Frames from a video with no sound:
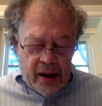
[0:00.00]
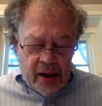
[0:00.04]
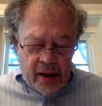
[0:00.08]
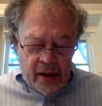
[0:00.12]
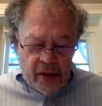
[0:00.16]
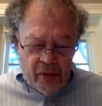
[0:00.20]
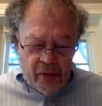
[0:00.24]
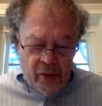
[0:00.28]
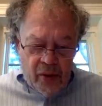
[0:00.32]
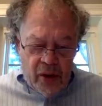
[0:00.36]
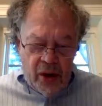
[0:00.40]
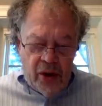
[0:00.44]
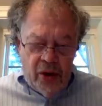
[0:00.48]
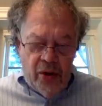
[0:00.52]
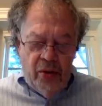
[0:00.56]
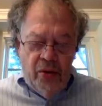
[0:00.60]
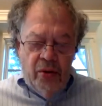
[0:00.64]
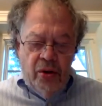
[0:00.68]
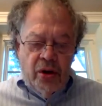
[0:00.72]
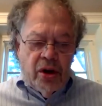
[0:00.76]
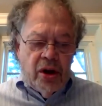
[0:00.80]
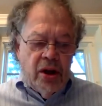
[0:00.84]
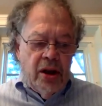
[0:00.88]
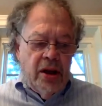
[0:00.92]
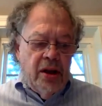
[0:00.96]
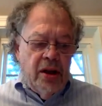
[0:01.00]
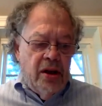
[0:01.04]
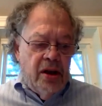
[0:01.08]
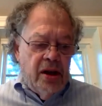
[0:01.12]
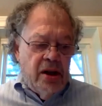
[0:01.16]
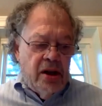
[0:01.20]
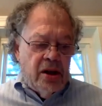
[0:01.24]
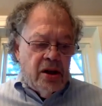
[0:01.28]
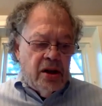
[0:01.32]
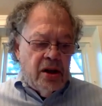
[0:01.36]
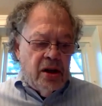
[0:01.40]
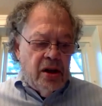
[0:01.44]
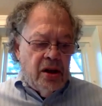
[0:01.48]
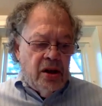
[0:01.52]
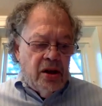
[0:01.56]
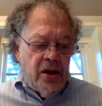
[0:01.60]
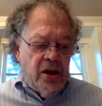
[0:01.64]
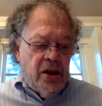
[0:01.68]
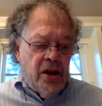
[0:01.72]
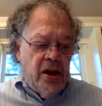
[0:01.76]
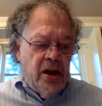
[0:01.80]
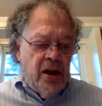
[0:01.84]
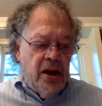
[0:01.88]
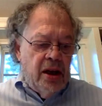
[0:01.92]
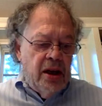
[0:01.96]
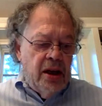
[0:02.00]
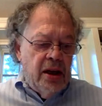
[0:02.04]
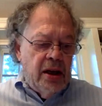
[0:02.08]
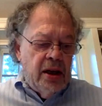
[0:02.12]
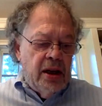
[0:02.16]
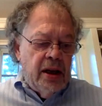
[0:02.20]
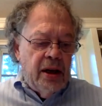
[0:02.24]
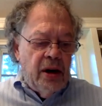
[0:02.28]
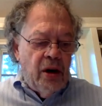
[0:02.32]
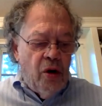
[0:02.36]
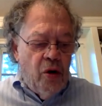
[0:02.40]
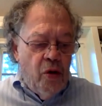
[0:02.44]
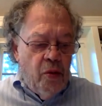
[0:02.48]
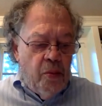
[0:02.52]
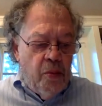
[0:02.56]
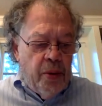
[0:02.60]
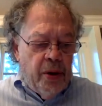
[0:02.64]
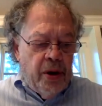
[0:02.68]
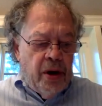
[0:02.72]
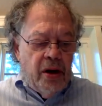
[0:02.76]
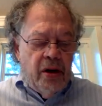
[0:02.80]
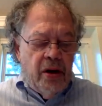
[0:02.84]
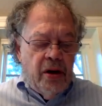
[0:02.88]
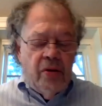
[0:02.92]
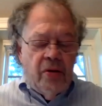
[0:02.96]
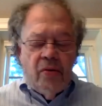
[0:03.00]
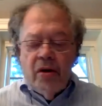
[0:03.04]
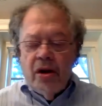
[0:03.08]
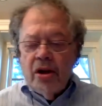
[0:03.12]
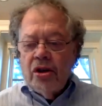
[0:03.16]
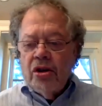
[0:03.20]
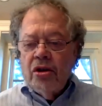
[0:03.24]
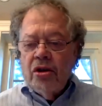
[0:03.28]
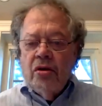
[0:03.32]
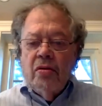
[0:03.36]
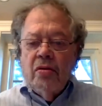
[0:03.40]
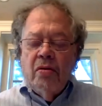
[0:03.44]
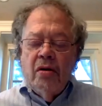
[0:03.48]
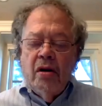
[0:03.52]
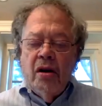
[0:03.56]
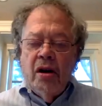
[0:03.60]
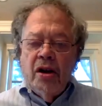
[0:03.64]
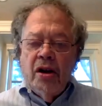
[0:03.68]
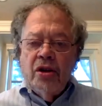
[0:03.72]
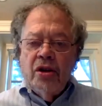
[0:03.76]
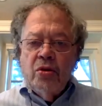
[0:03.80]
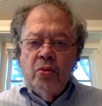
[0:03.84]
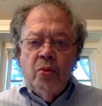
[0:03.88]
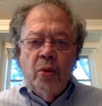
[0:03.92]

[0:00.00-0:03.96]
reducing distancing and opening restaurants,